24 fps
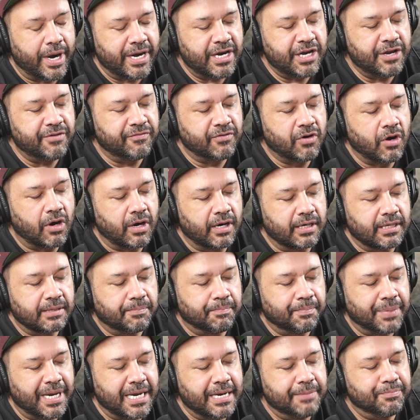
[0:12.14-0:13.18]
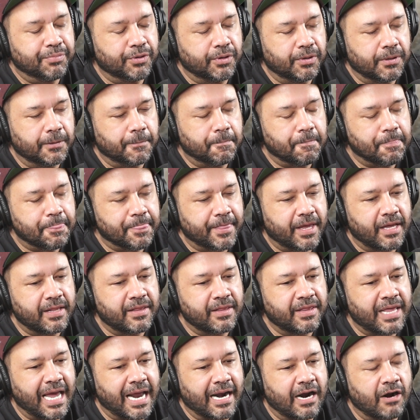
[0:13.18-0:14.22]
when you've got people
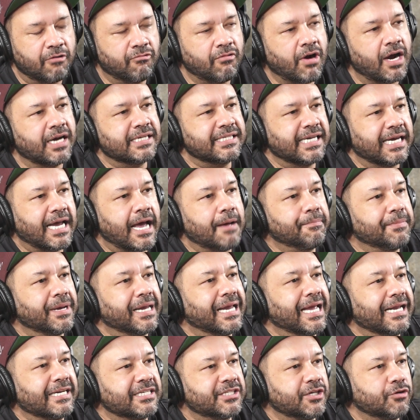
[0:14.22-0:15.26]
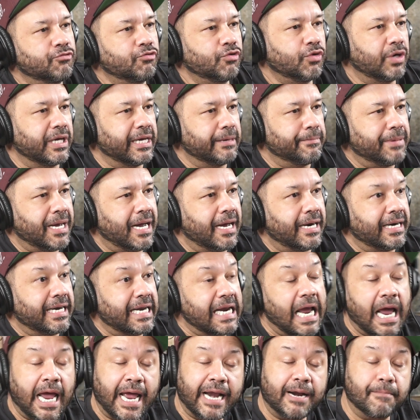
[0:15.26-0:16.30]
that are rising up against a ruling
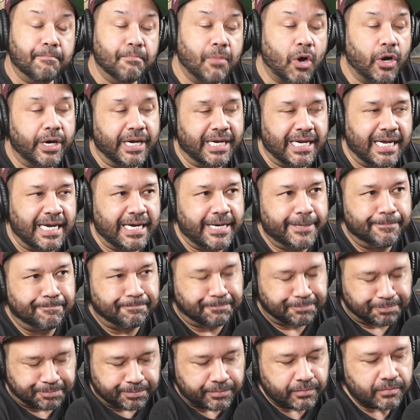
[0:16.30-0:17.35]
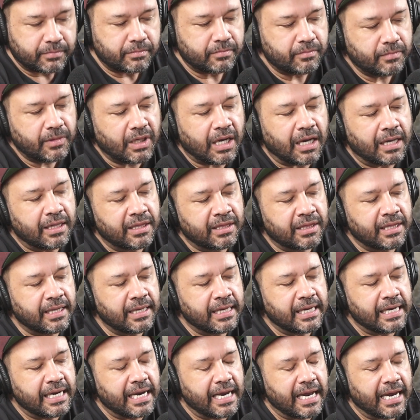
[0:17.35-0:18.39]
party and a monarchy,
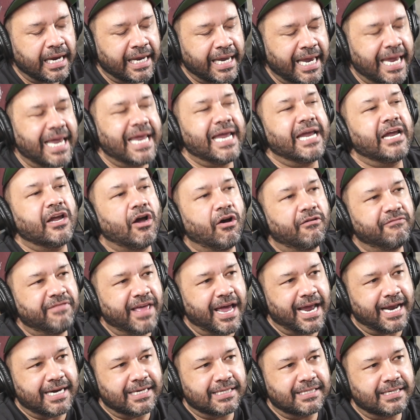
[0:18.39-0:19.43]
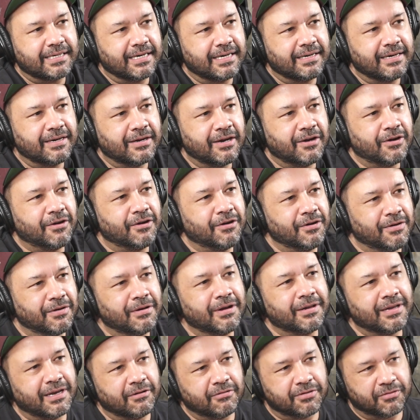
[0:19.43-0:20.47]
the king of that,
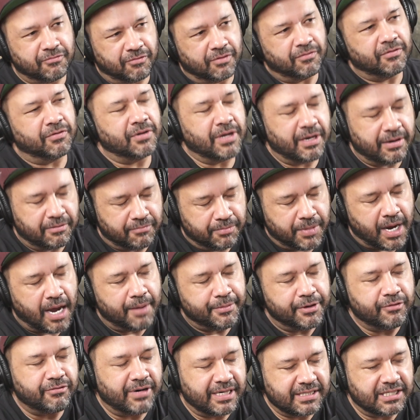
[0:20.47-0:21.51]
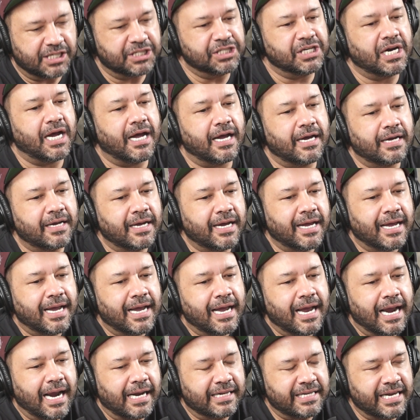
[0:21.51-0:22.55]
the Mohammad Reza Shah,
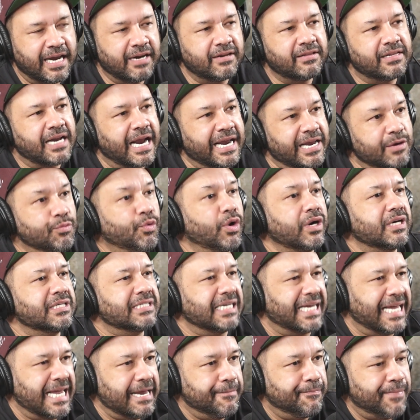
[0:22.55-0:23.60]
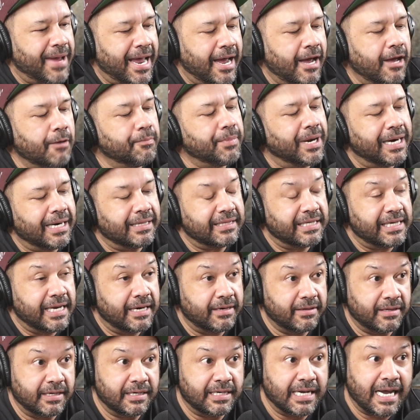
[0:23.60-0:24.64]
at the end of the day, he wanted to keep power, but at
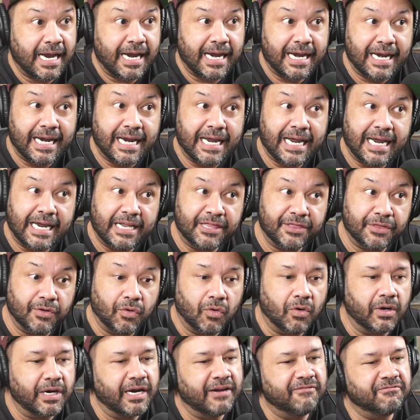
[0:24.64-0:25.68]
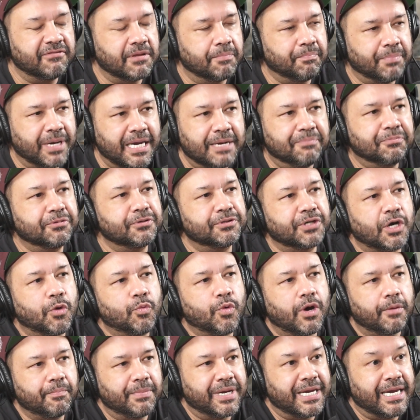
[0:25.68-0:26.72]
the end of the day, he thought, if the people
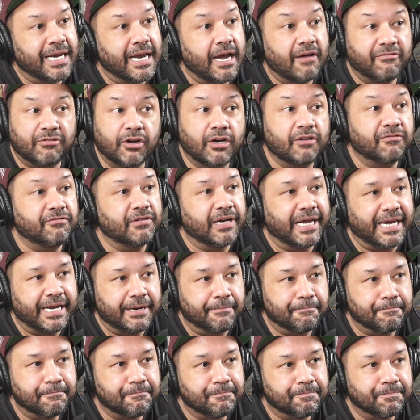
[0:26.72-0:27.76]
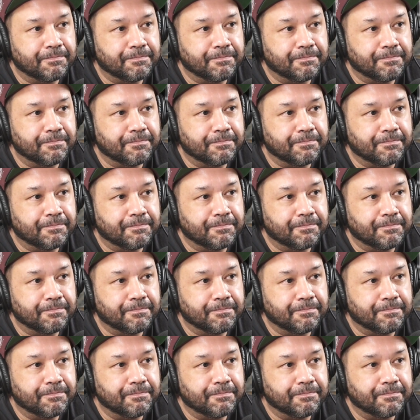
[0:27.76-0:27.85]
don't want me here, I've got to flee.